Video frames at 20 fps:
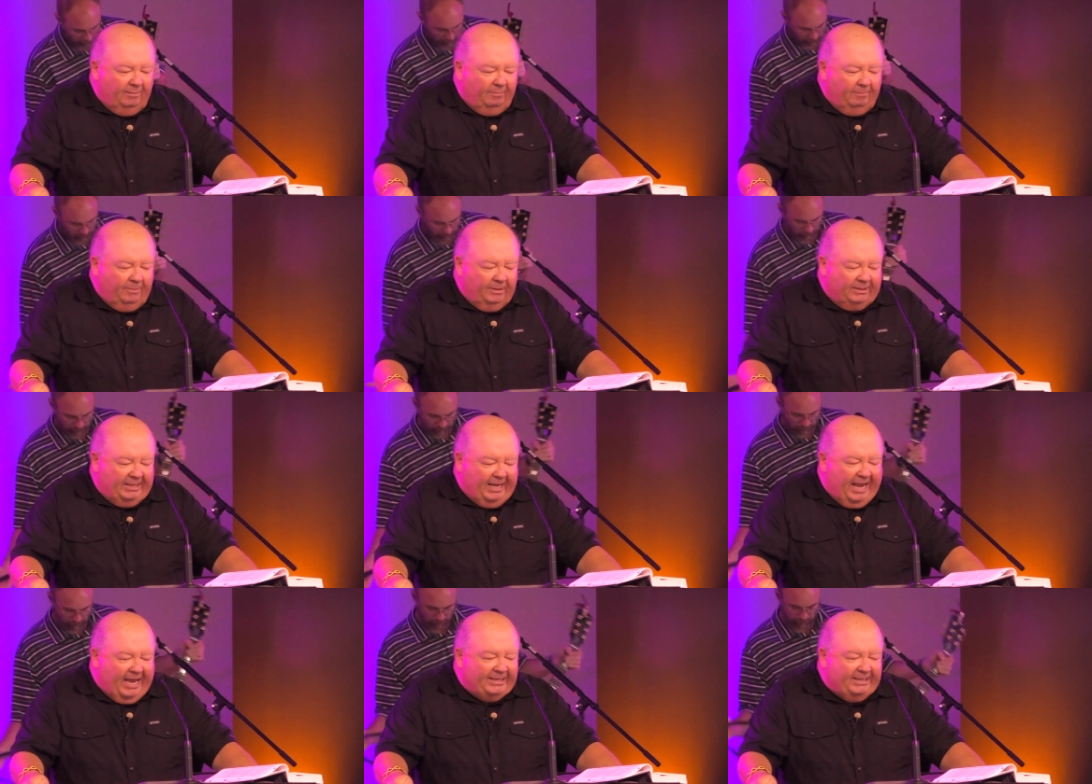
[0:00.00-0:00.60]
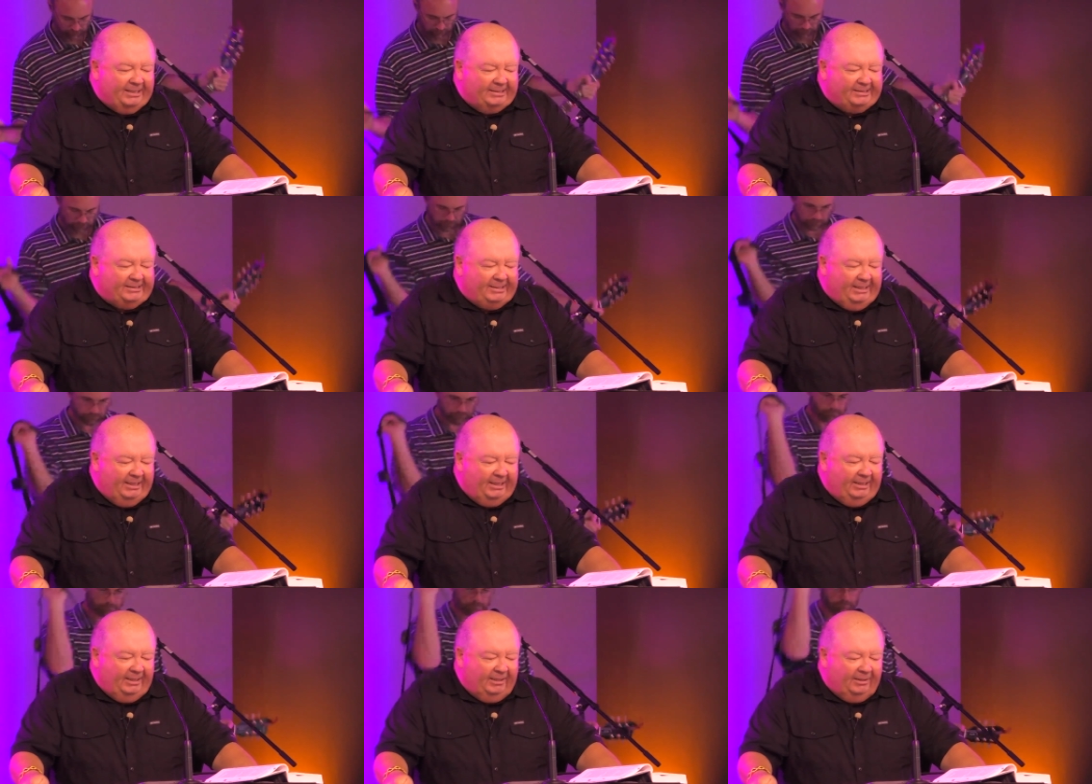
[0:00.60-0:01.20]
But then to
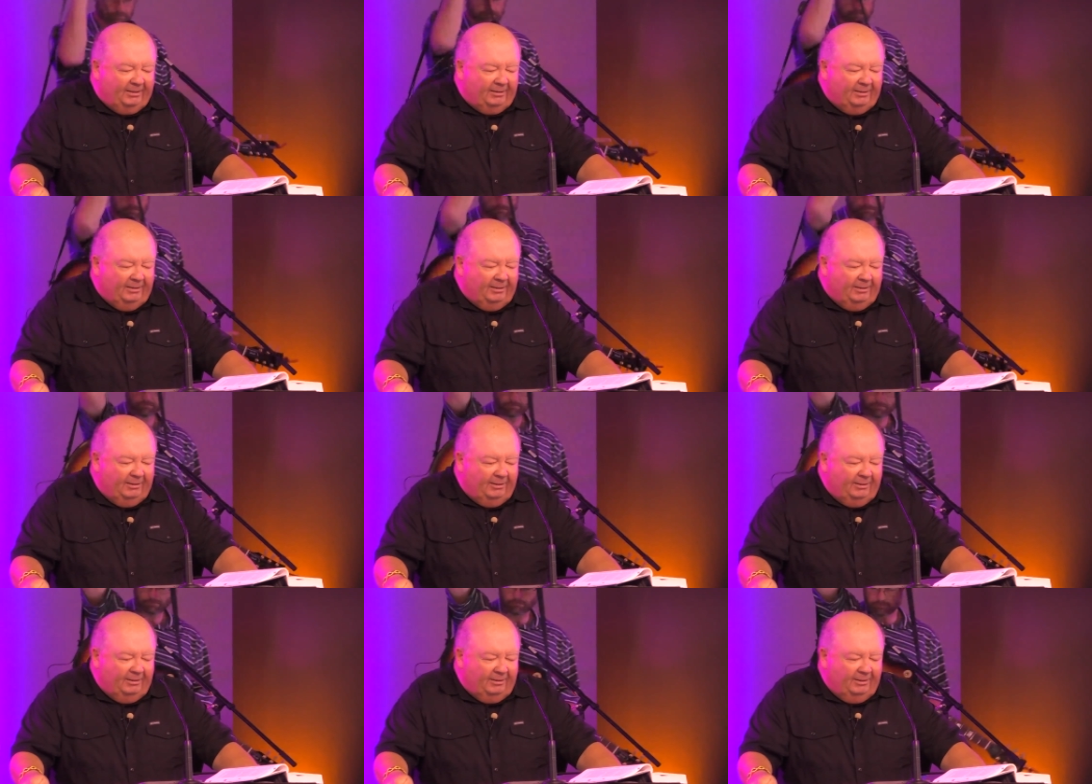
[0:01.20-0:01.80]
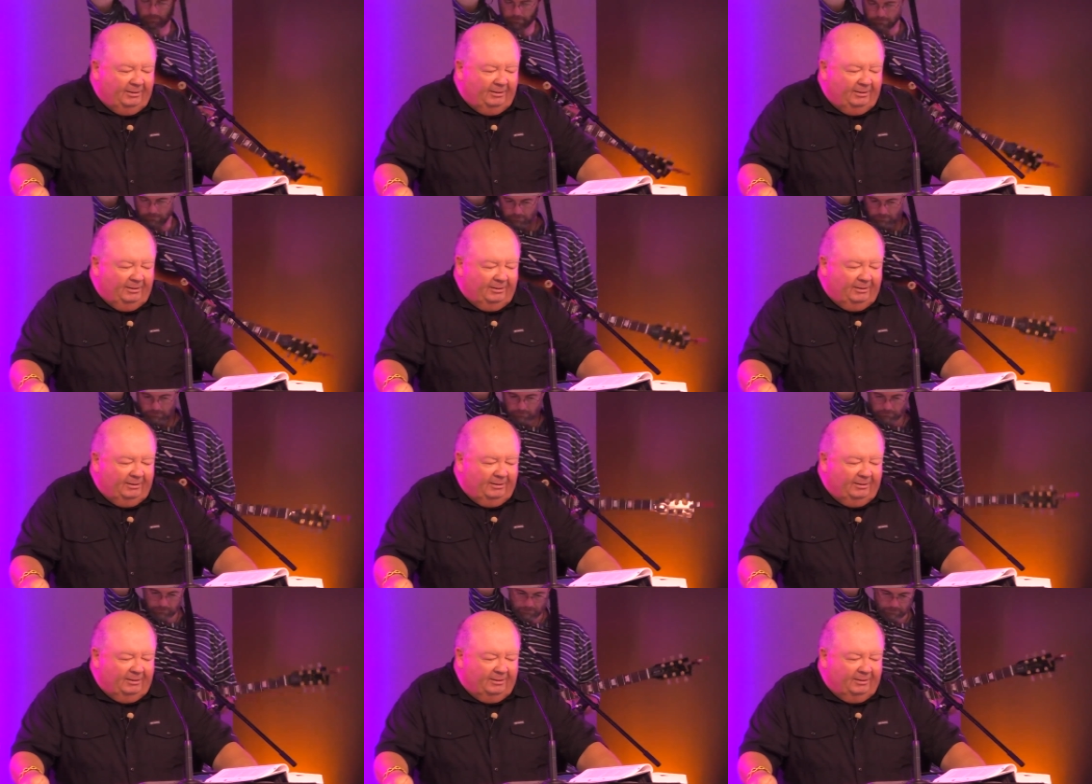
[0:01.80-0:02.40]
see
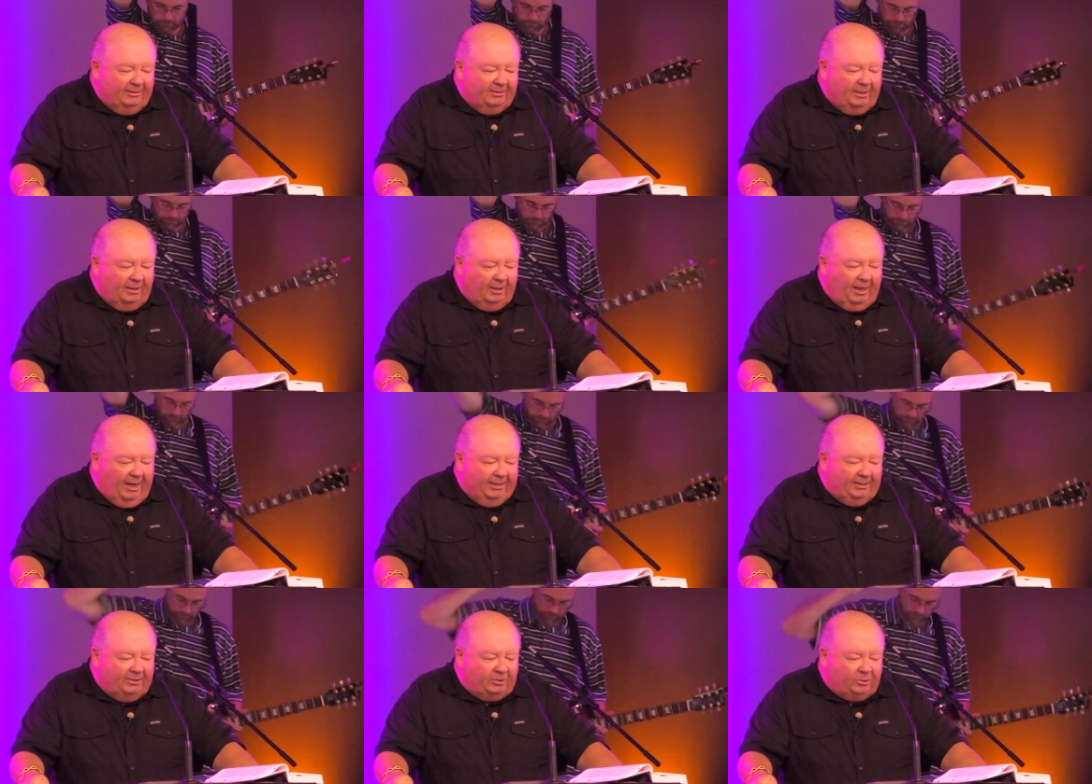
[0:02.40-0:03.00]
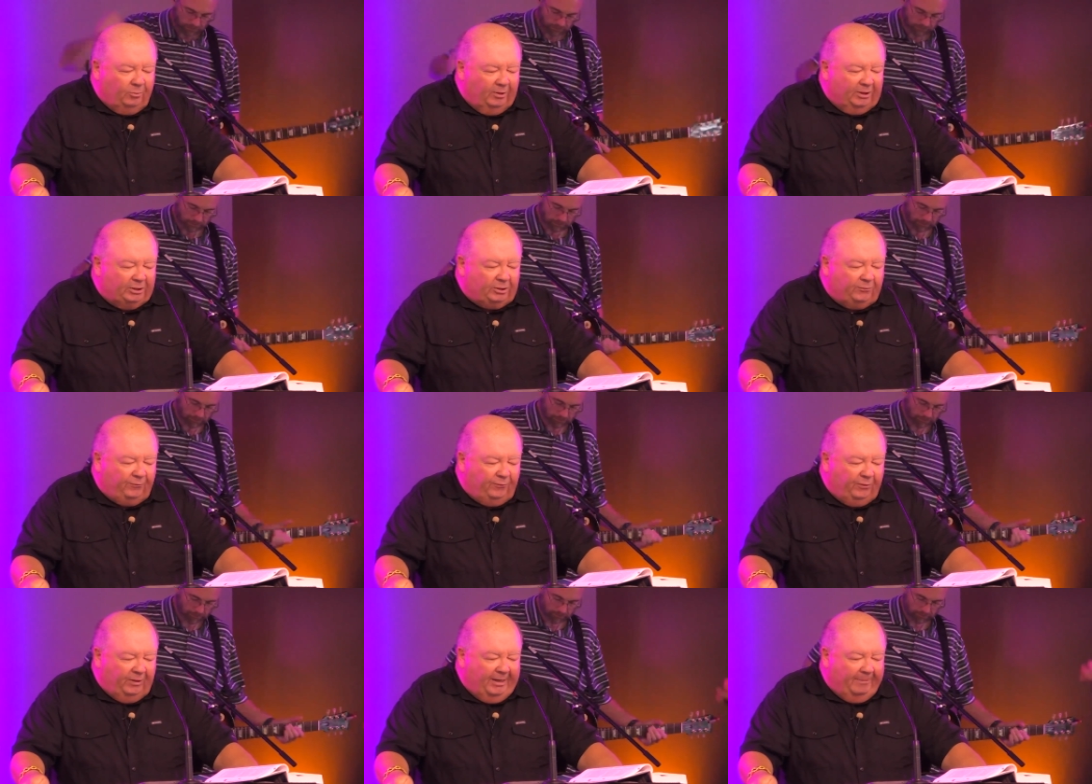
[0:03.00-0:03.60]
the light switch
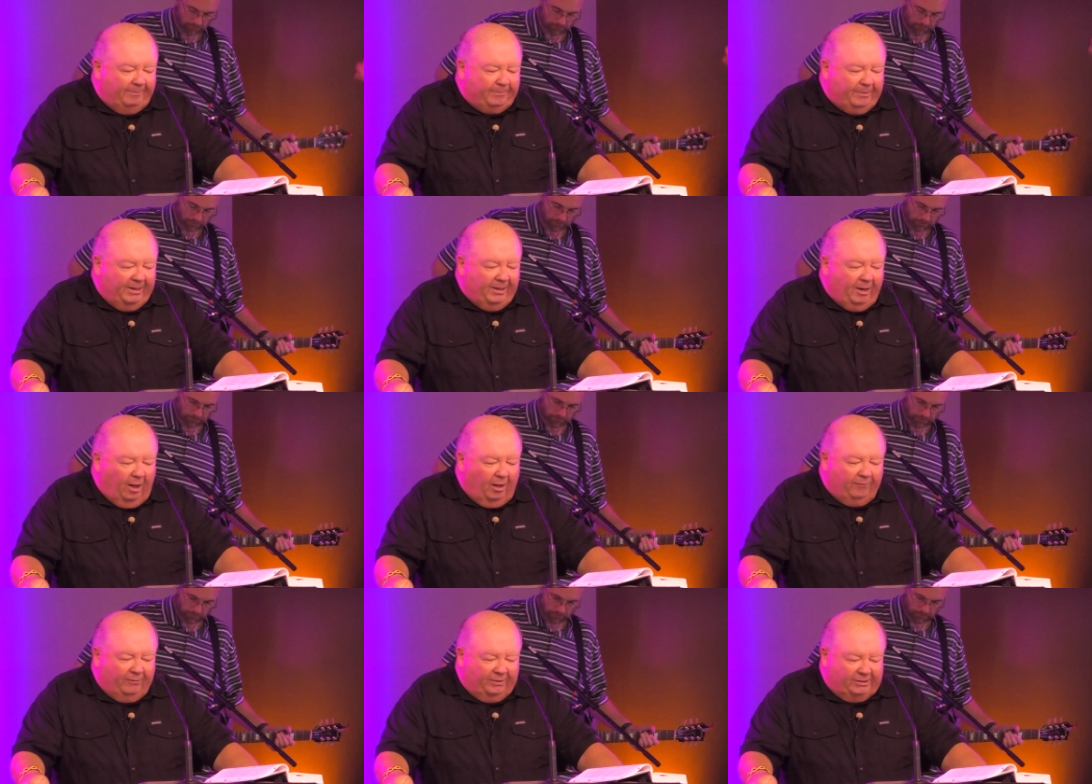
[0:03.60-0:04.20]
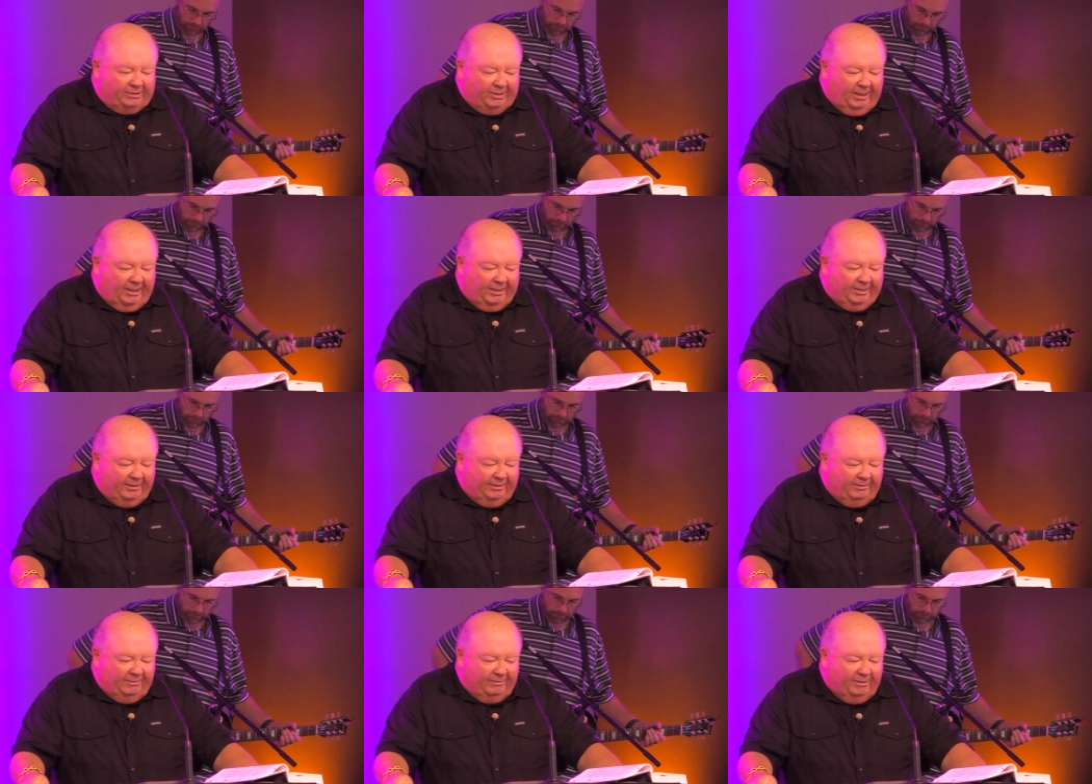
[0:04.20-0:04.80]
flip, and all of a sudden,